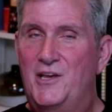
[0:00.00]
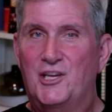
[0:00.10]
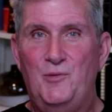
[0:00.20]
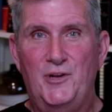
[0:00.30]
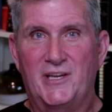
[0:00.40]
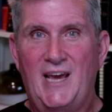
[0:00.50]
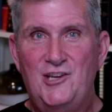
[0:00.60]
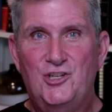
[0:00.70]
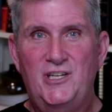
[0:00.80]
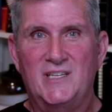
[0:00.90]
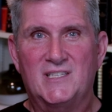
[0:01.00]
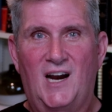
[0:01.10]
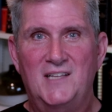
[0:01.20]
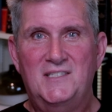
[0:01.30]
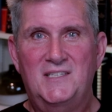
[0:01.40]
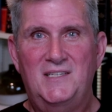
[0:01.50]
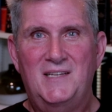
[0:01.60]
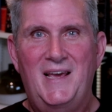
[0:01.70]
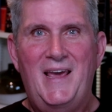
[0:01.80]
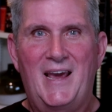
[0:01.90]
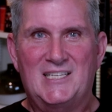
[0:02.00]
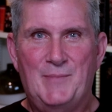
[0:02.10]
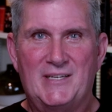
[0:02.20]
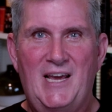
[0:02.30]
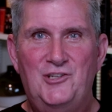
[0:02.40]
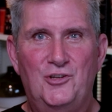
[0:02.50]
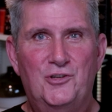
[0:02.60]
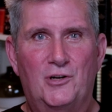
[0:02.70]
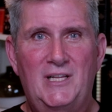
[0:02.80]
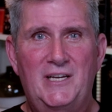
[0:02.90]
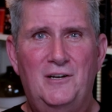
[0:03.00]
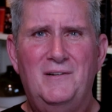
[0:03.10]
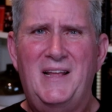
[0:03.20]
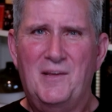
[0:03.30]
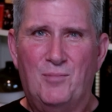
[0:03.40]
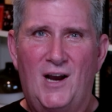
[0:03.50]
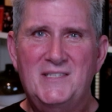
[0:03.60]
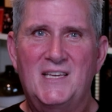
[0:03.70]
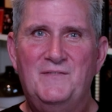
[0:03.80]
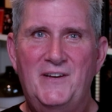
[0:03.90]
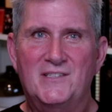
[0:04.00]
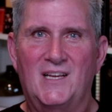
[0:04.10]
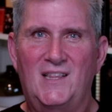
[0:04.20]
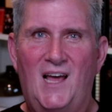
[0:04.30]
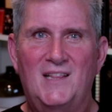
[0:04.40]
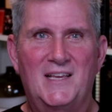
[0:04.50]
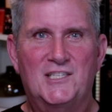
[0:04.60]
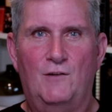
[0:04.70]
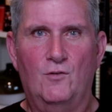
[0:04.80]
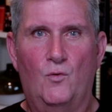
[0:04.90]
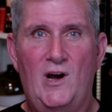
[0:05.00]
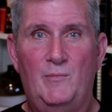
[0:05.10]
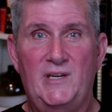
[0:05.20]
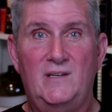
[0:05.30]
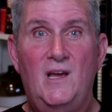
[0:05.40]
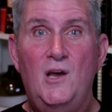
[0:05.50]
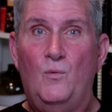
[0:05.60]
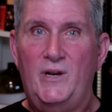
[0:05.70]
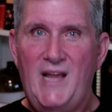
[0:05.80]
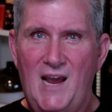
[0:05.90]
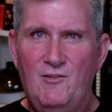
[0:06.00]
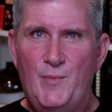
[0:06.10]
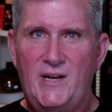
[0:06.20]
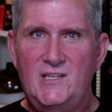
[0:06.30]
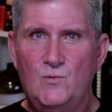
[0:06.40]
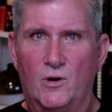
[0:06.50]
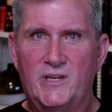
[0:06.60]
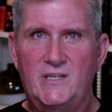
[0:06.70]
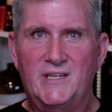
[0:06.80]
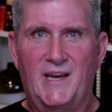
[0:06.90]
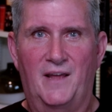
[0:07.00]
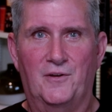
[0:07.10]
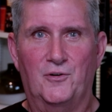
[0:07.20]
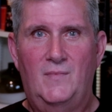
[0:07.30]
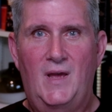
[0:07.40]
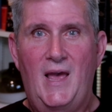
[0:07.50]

Communication is constant, expectations are clear, and the process feels a lot less overwhelming when everybody's working together.